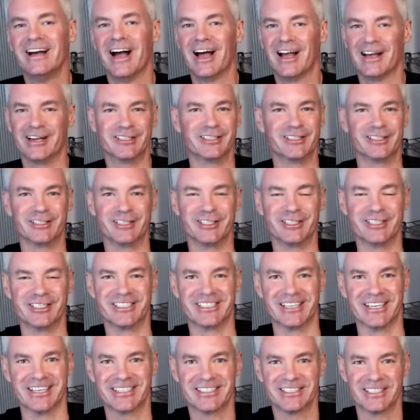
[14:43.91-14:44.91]
I think it's the
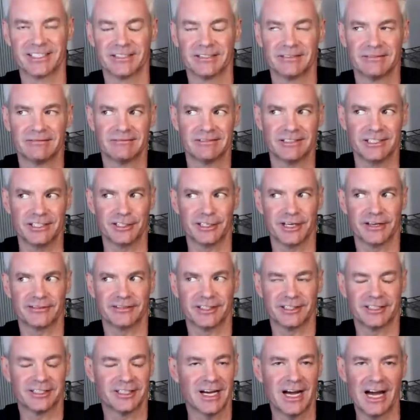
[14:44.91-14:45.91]
G6,
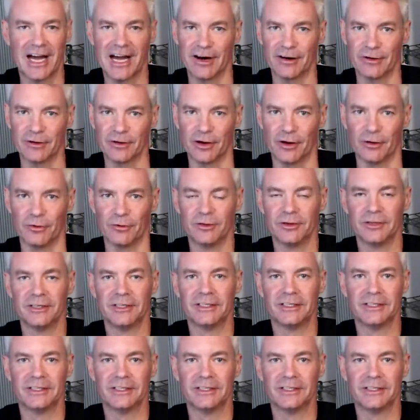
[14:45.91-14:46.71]
G7, I don't know.